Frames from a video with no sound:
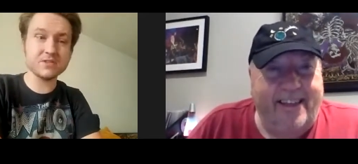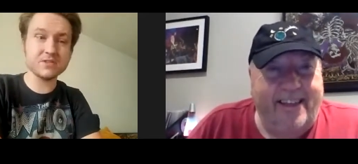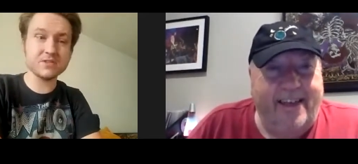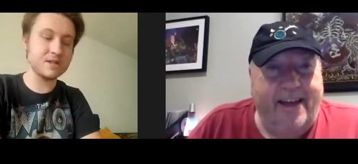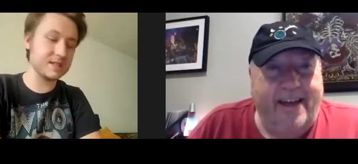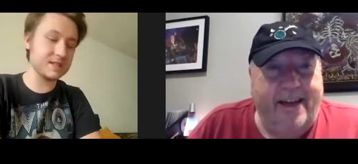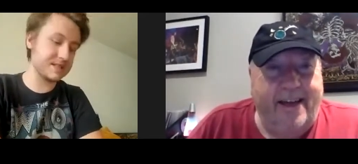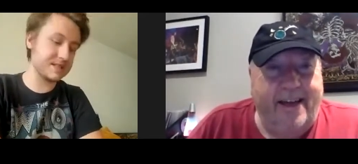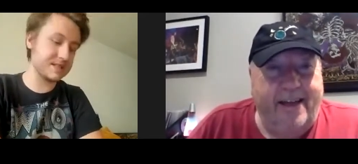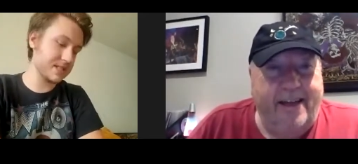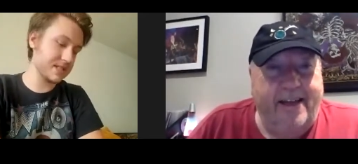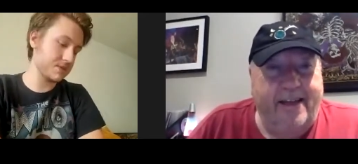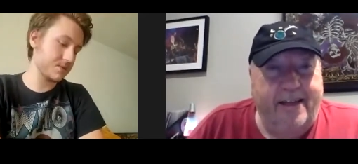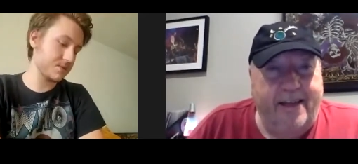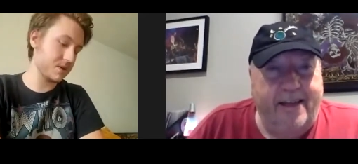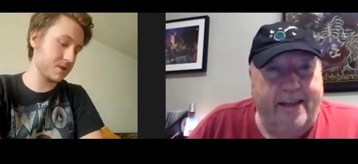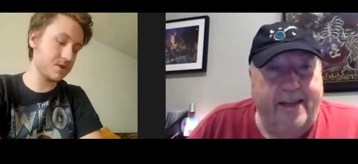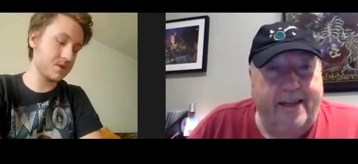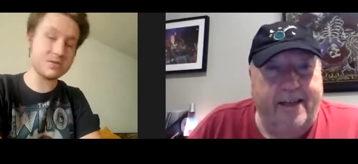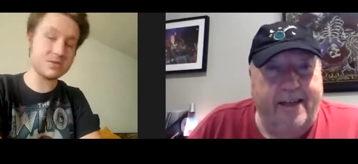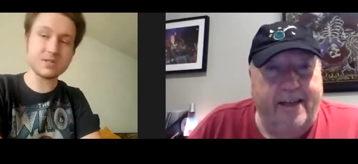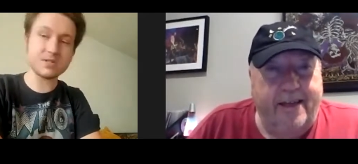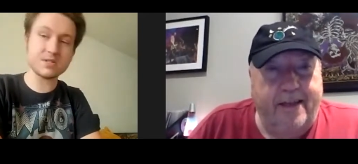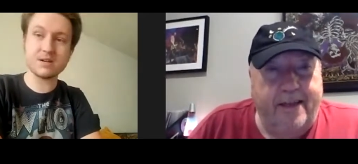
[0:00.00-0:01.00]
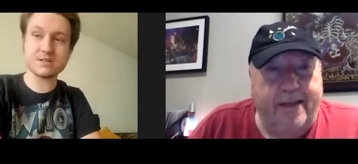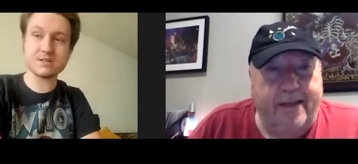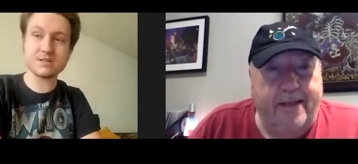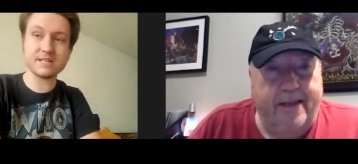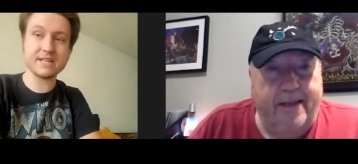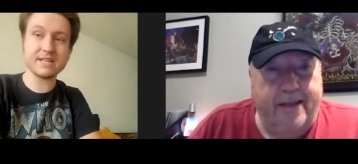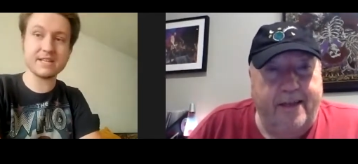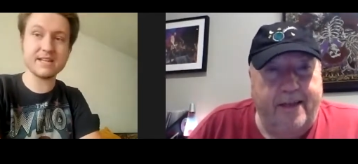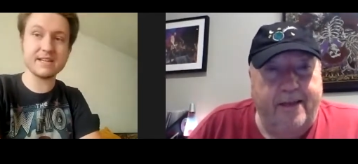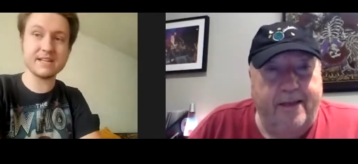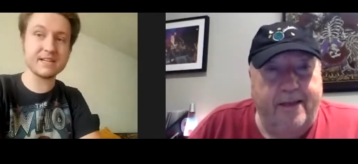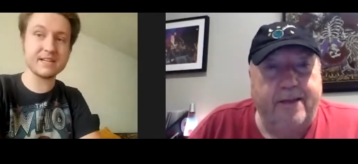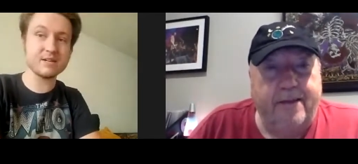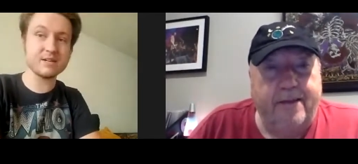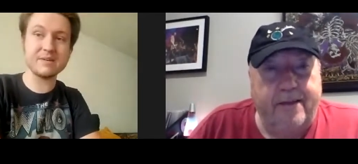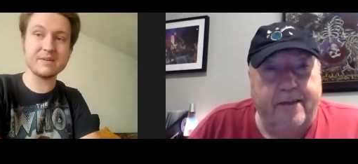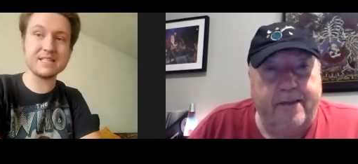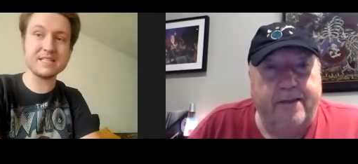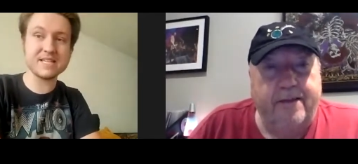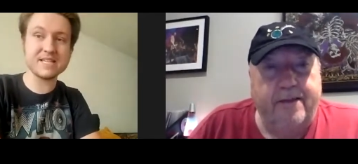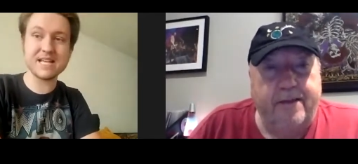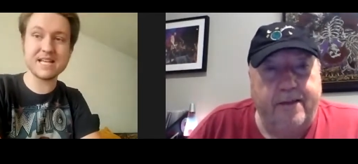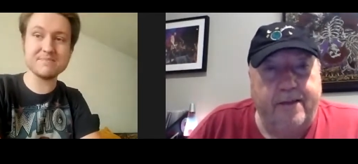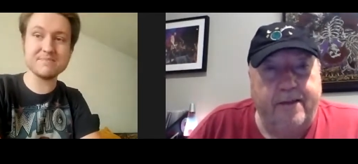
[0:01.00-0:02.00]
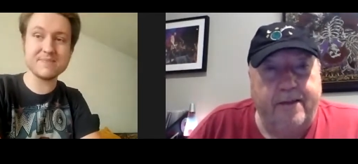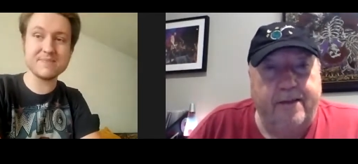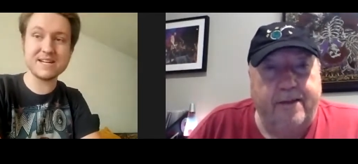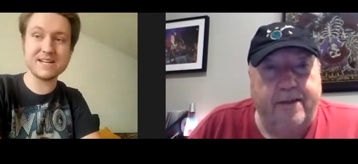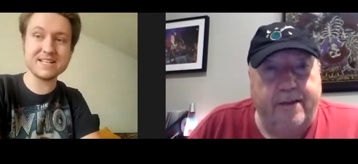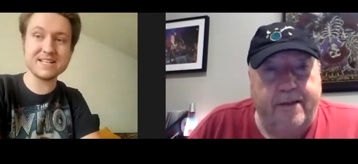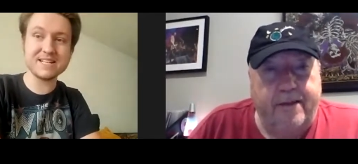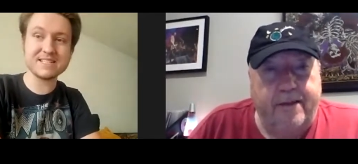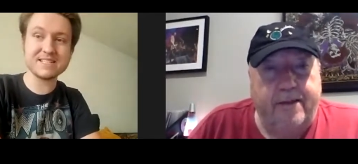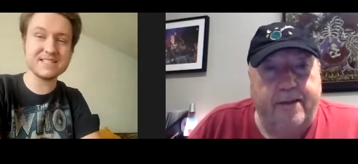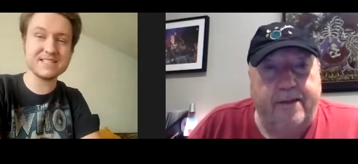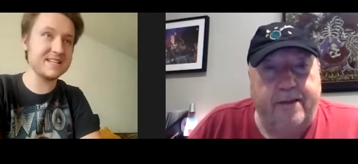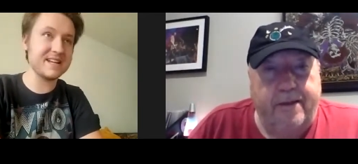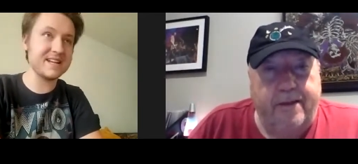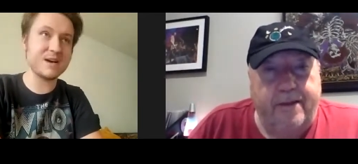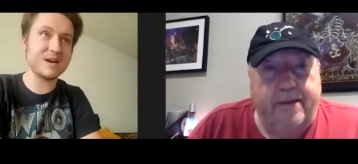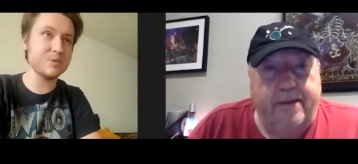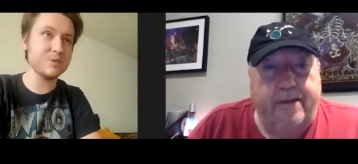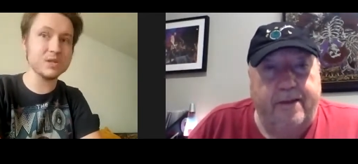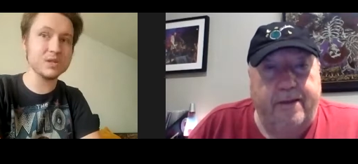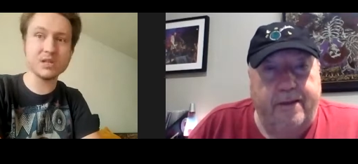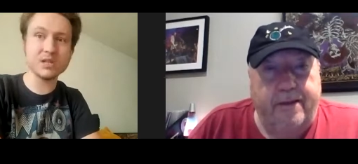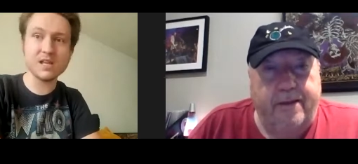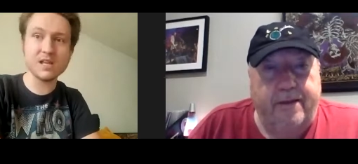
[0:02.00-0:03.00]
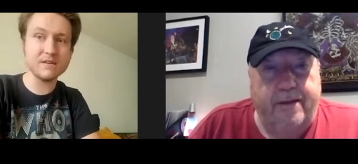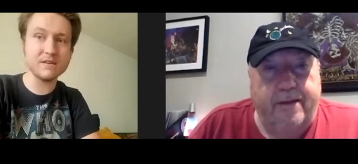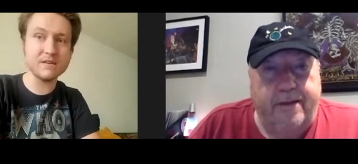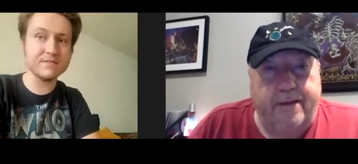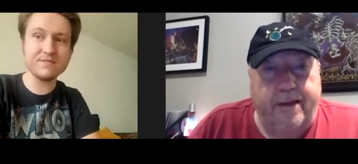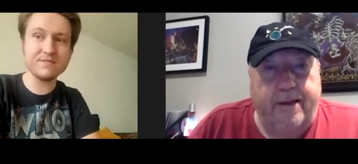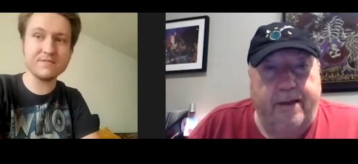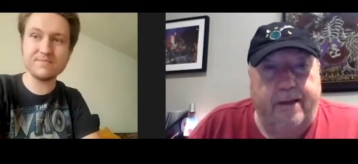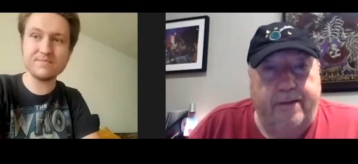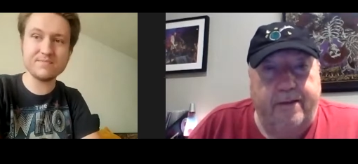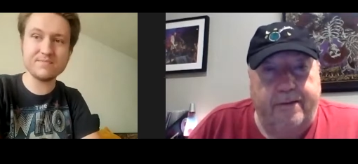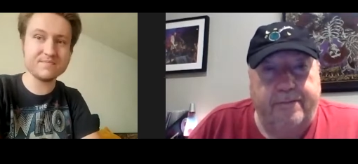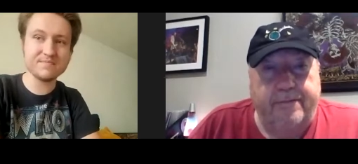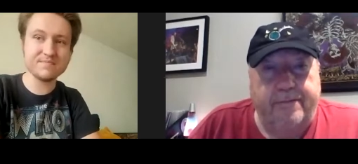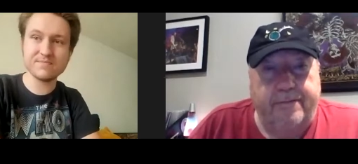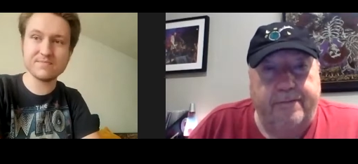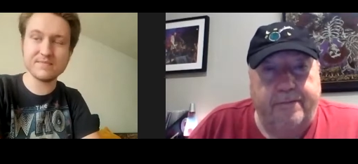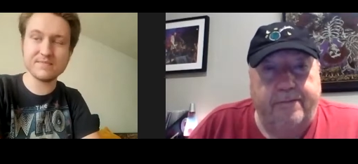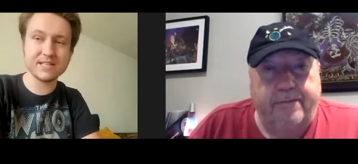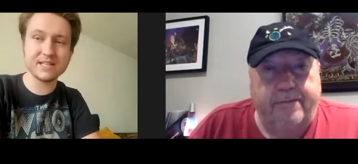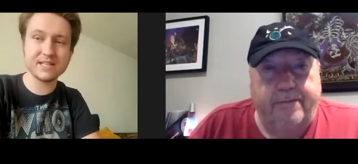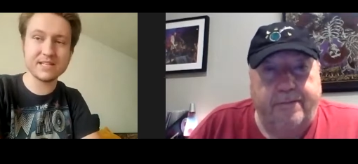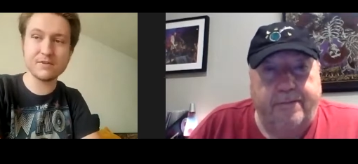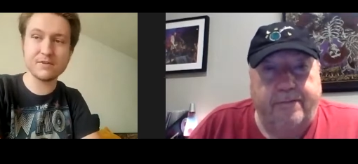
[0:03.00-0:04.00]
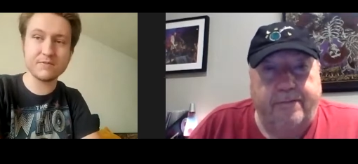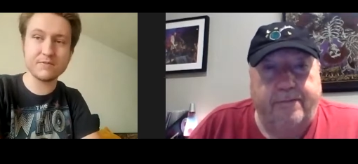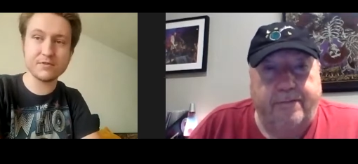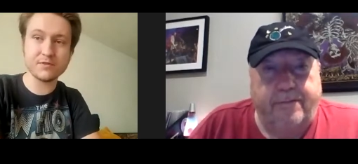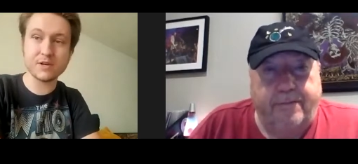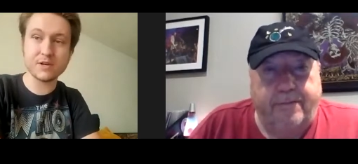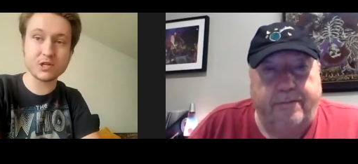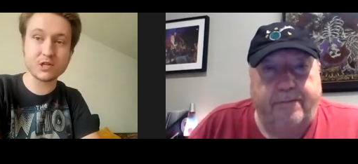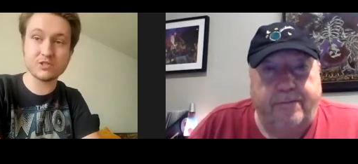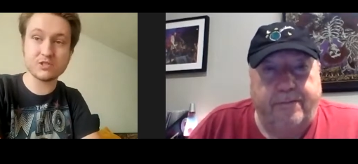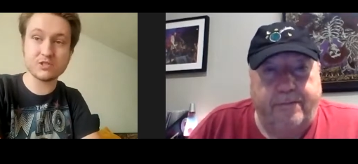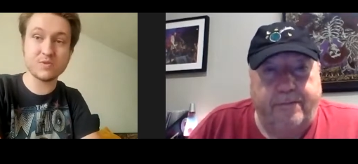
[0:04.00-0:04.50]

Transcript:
Speaker 1: because yeah. this is one of the songs. Again, it could be ten minutes, and I would love yeah. you know a few extra